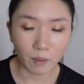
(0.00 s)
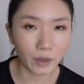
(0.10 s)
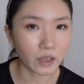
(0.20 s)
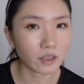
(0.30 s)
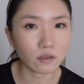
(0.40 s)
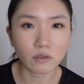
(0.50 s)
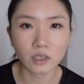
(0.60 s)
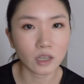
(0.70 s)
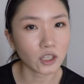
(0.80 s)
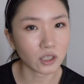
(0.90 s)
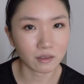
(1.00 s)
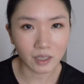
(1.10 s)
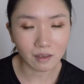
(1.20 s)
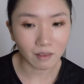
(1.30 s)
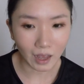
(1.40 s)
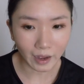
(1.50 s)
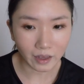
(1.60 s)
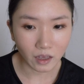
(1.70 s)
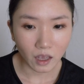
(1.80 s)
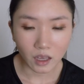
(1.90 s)
but you can do such a thin
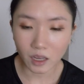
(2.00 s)
line.